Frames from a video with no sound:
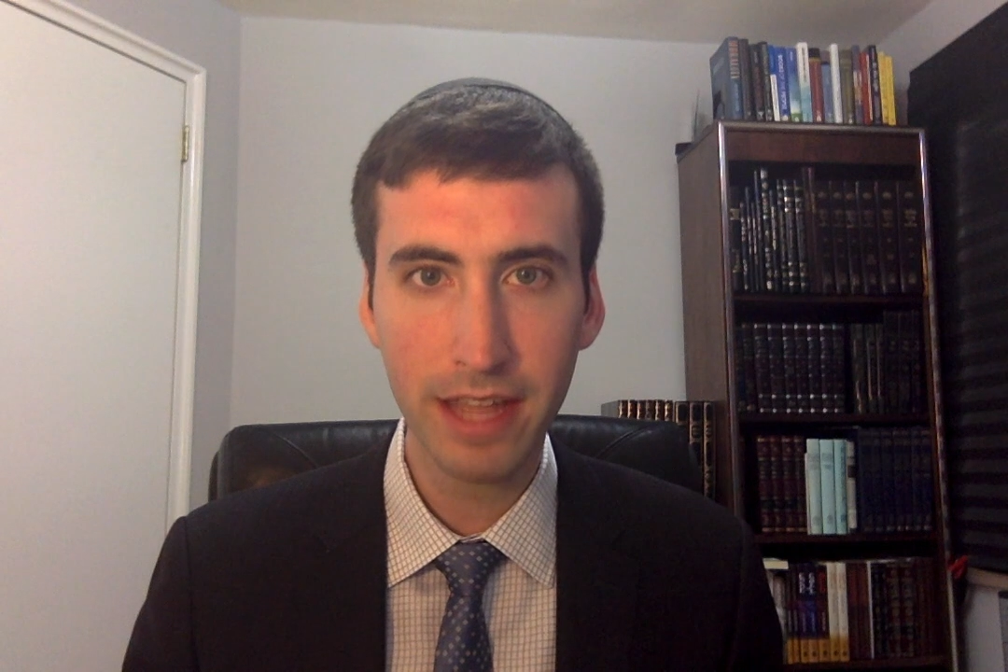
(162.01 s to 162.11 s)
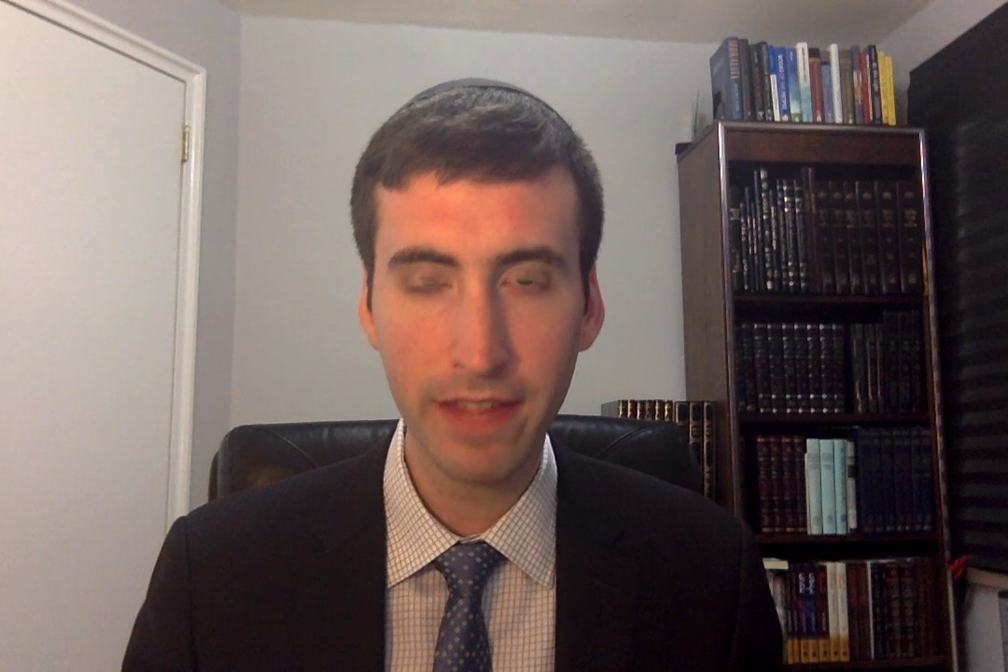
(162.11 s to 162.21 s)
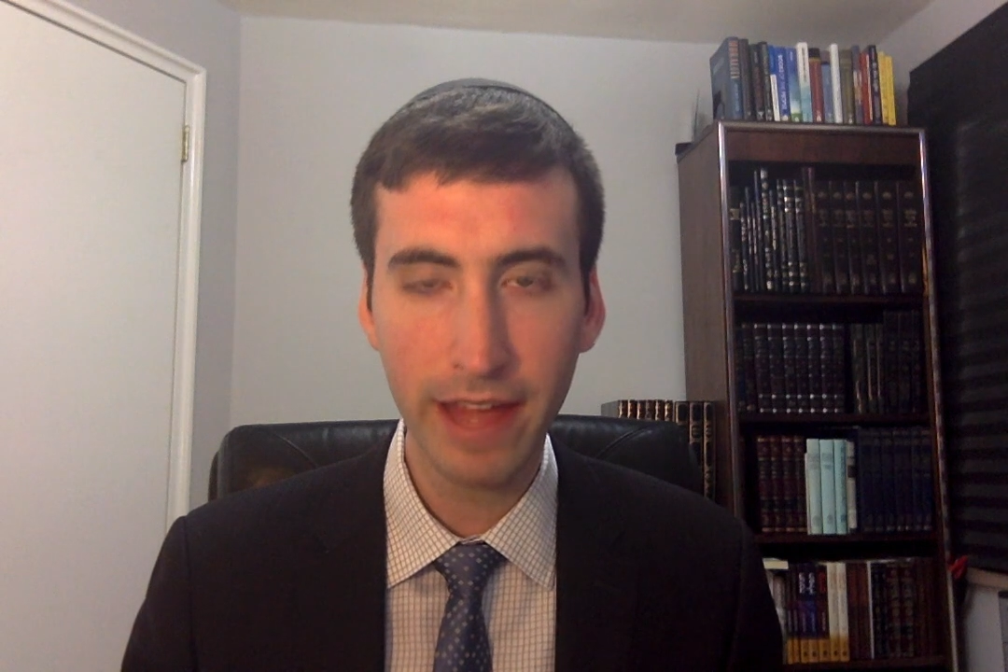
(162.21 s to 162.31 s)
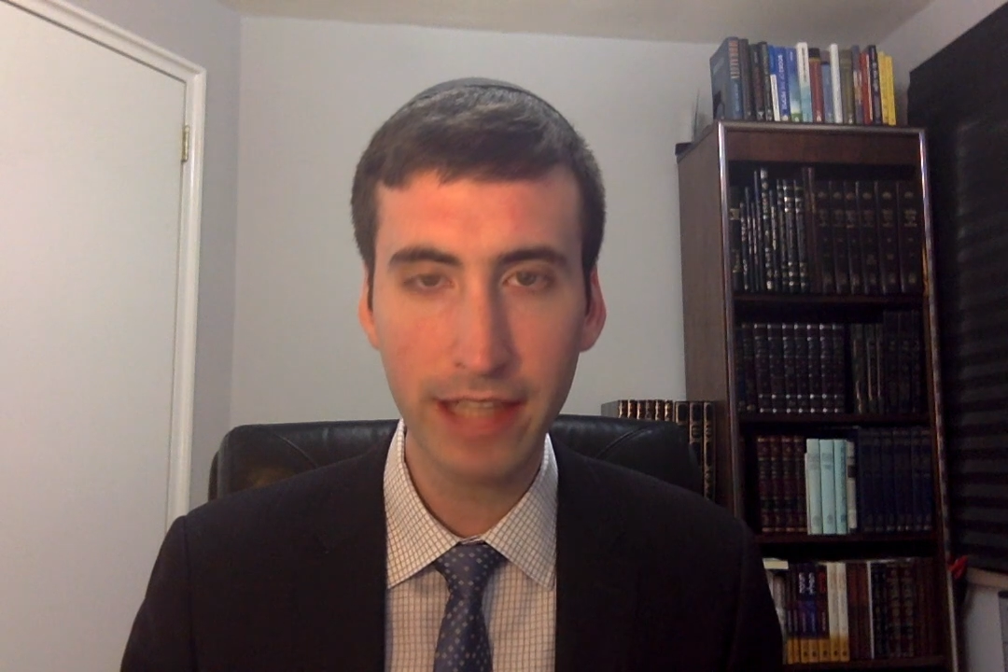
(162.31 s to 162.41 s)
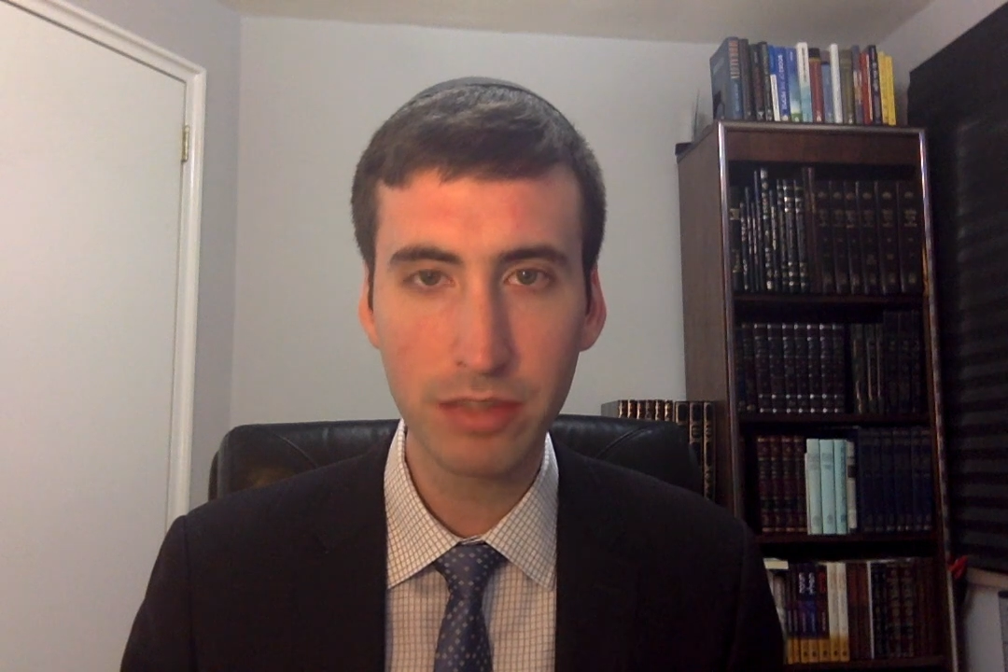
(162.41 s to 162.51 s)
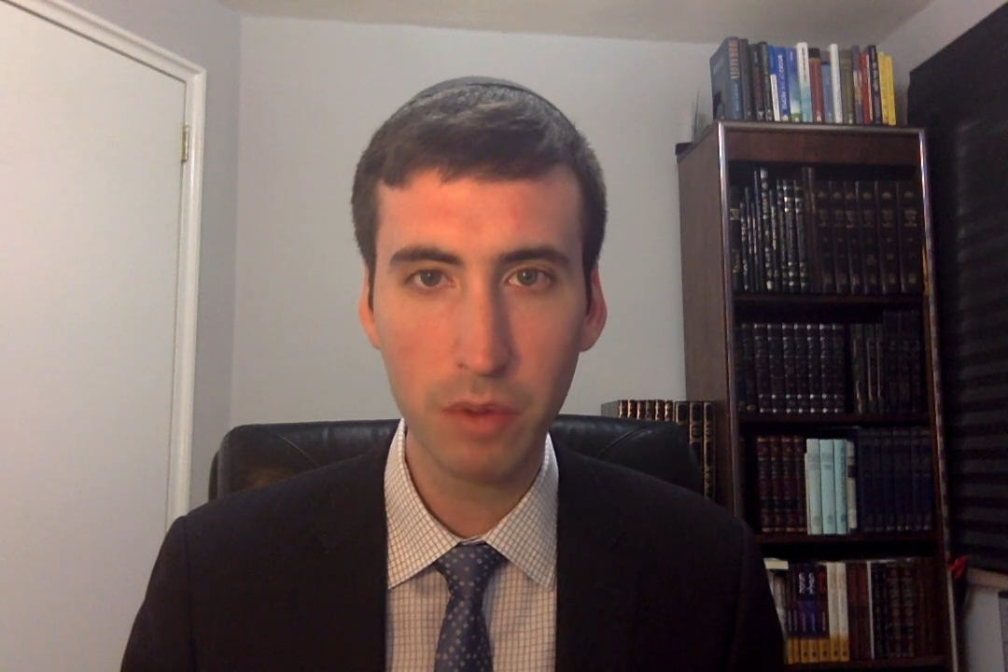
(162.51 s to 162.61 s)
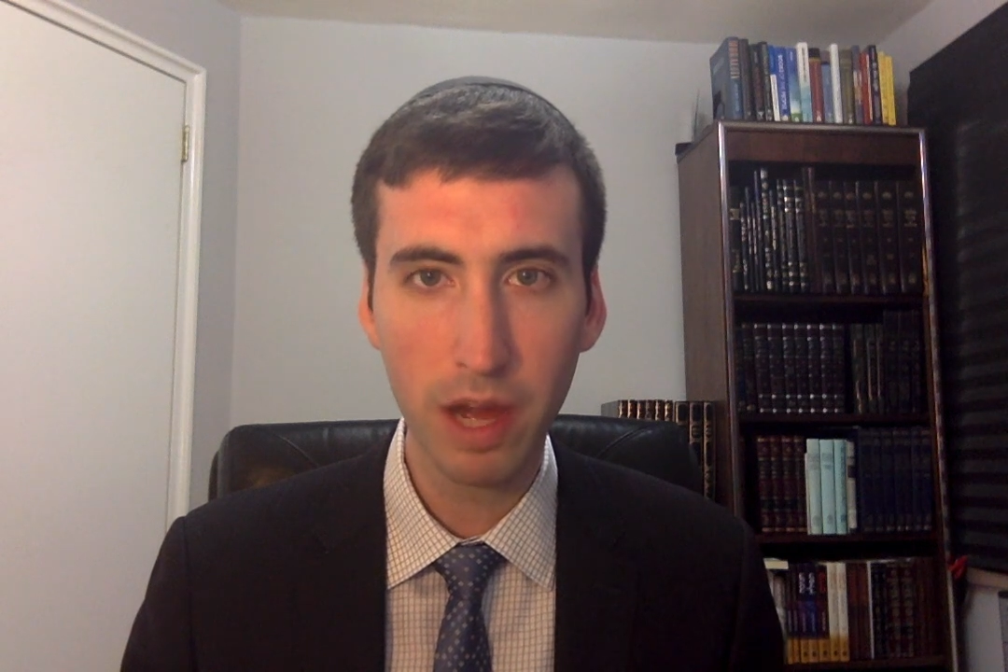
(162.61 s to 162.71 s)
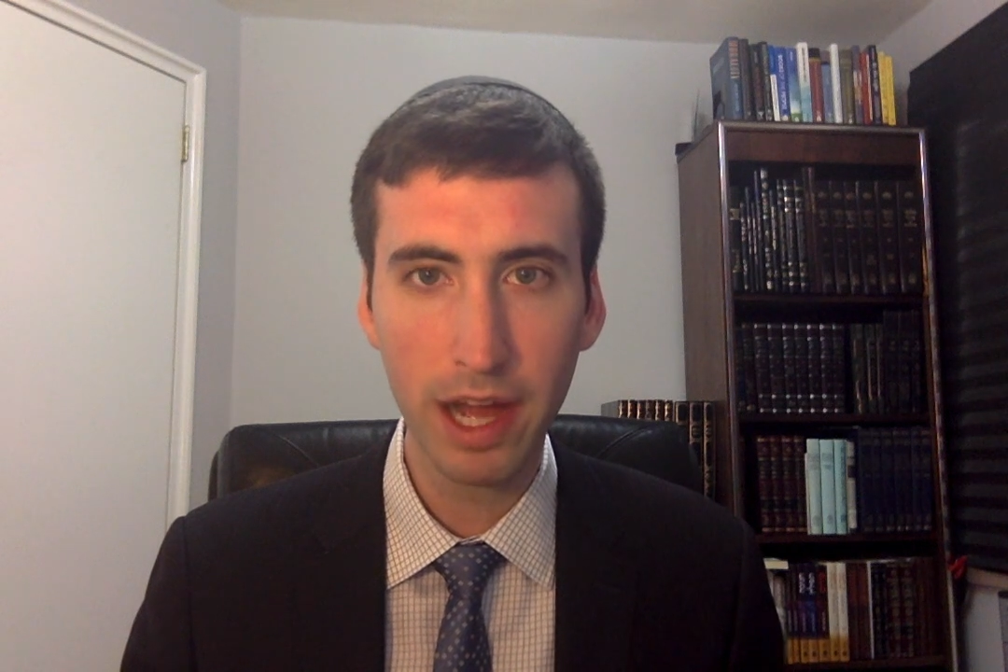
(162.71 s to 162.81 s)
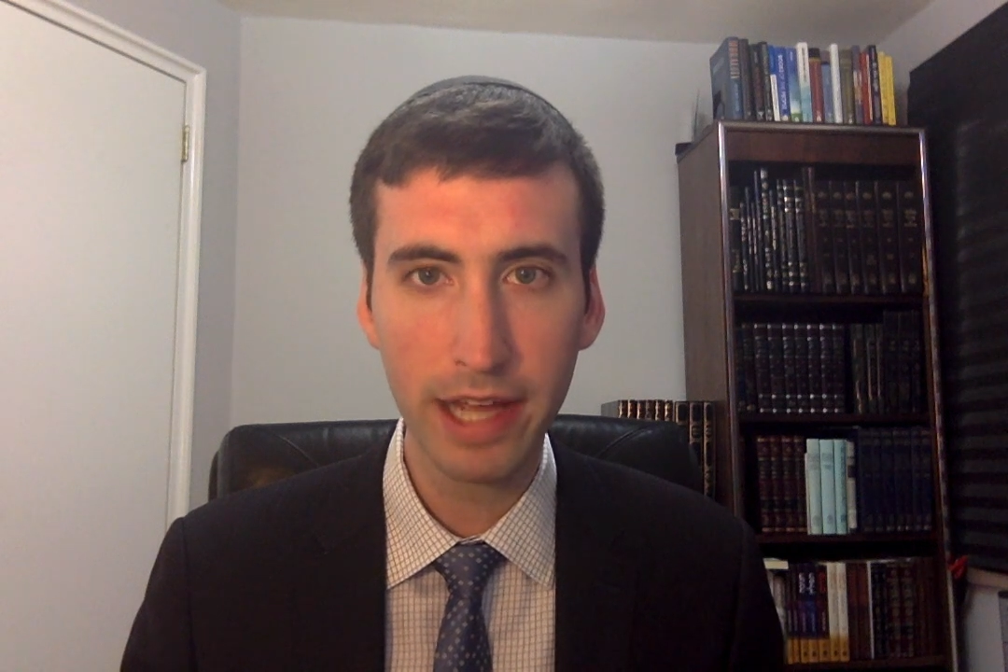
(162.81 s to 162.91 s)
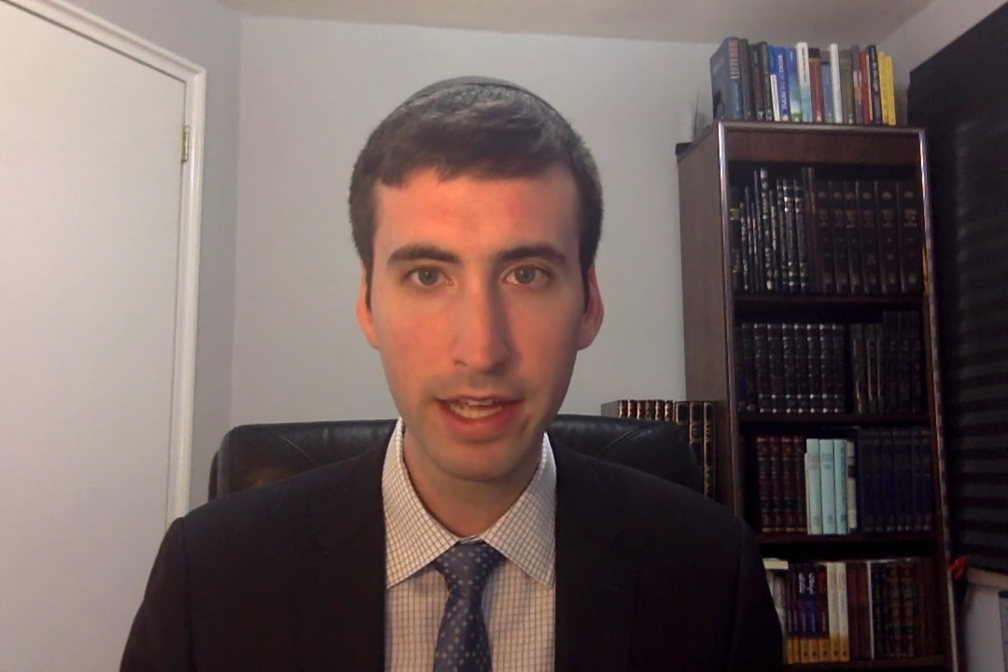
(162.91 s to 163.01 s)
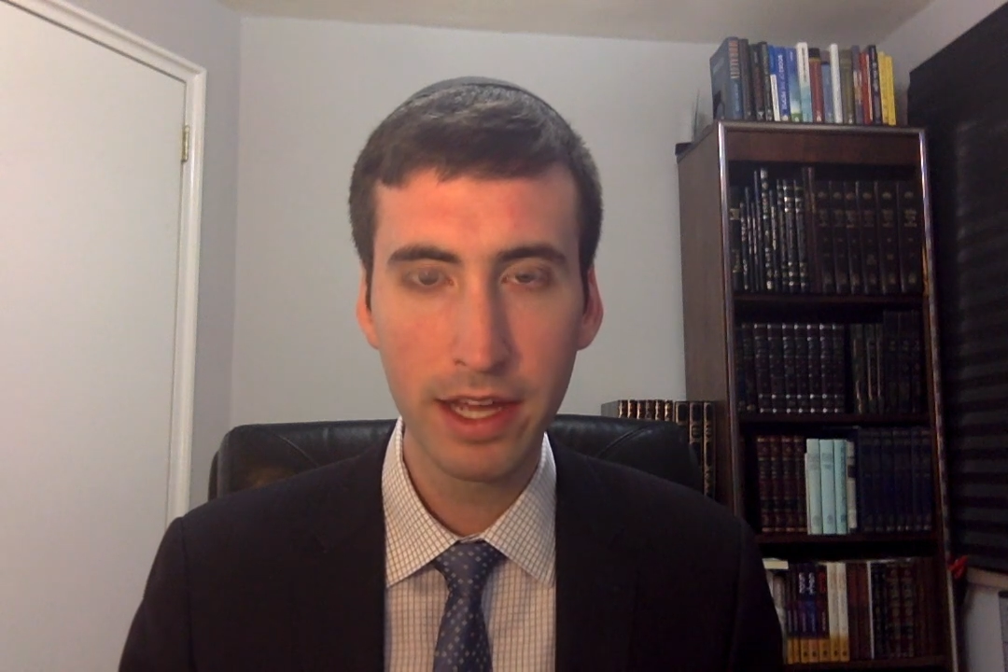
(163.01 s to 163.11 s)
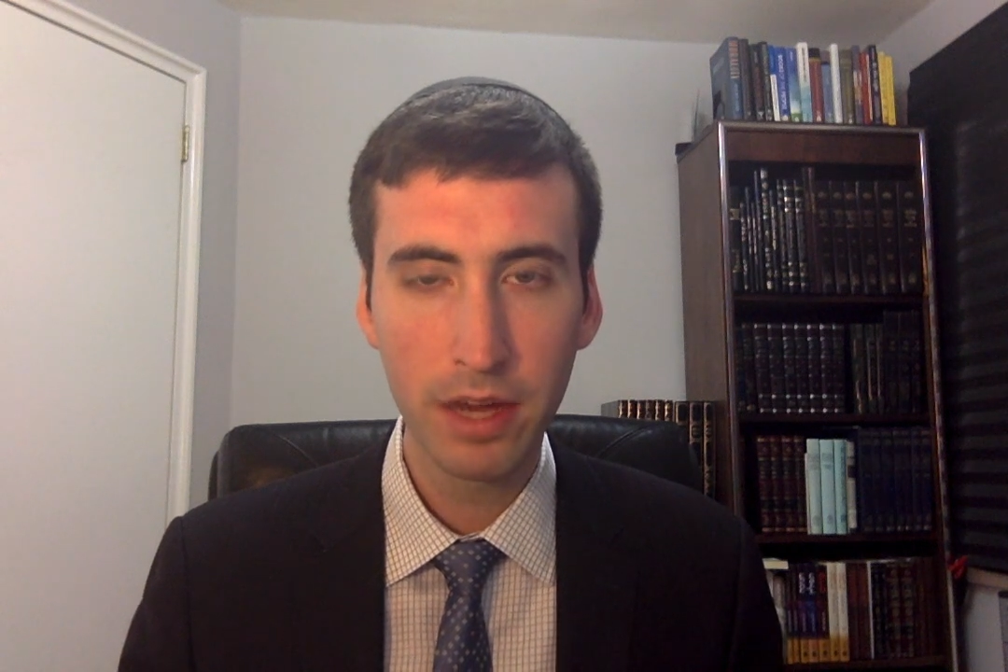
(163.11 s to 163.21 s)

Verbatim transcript: and that's why